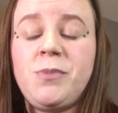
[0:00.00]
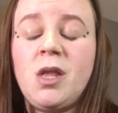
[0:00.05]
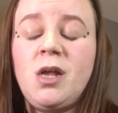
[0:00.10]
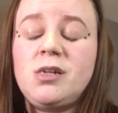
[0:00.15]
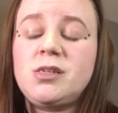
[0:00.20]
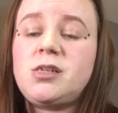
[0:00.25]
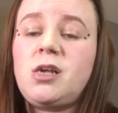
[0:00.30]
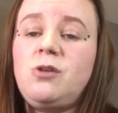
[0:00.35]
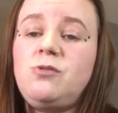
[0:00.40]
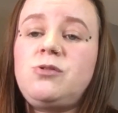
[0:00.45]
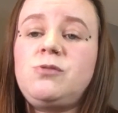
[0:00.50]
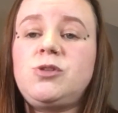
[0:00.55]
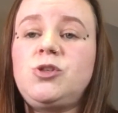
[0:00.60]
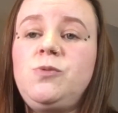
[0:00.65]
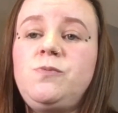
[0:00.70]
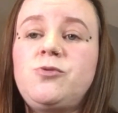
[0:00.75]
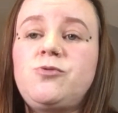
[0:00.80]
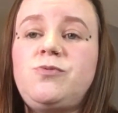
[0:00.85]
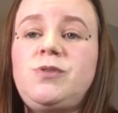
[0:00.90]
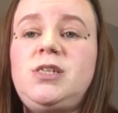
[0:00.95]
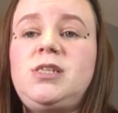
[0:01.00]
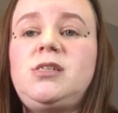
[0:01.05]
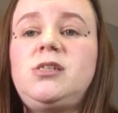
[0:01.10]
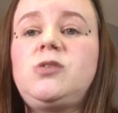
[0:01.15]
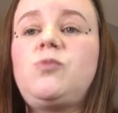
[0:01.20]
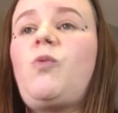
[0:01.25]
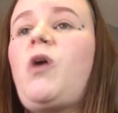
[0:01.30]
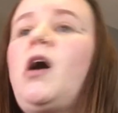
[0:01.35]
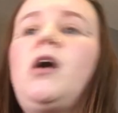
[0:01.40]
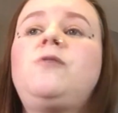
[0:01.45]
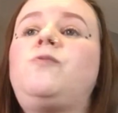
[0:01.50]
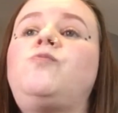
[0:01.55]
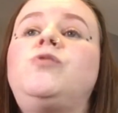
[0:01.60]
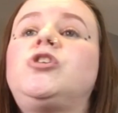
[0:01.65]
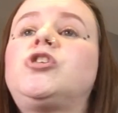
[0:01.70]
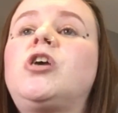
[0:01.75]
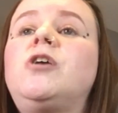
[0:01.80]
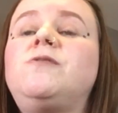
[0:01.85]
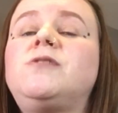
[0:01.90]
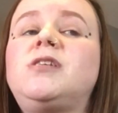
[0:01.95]
So there's a number of reasons why we
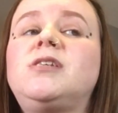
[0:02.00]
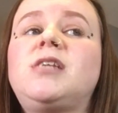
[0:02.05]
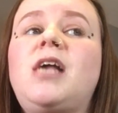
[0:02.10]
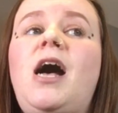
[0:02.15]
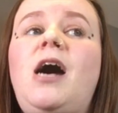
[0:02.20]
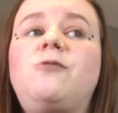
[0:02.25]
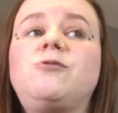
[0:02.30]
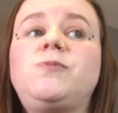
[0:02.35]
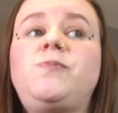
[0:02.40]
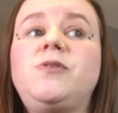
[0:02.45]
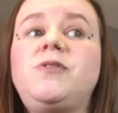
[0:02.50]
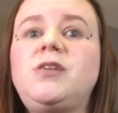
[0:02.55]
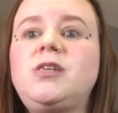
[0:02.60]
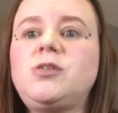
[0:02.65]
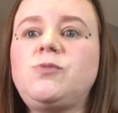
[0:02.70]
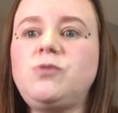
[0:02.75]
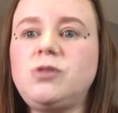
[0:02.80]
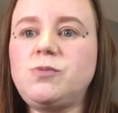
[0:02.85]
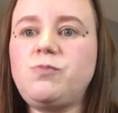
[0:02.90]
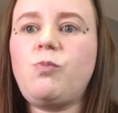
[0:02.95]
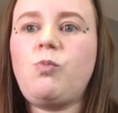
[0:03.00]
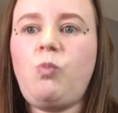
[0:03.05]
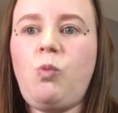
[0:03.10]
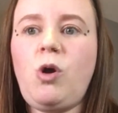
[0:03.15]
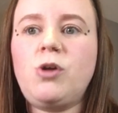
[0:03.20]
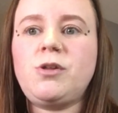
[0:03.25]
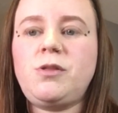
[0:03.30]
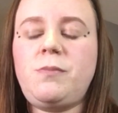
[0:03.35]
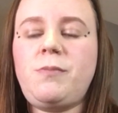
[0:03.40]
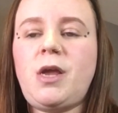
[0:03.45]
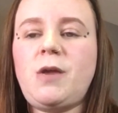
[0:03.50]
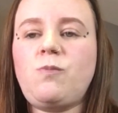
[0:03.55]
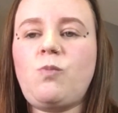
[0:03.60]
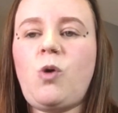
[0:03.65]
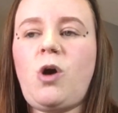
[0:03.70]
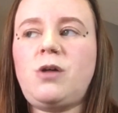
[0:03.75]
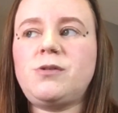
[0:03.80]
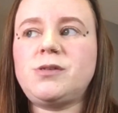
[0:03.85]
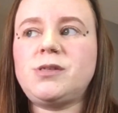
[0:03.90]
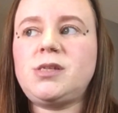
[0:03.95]
chose this house, but this was one of the main
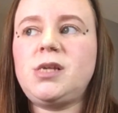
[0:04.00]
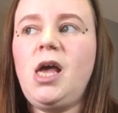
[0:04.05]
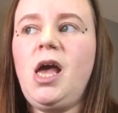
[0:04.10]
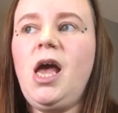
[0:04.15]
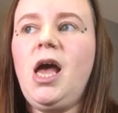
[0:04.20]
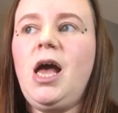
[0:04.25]
ones.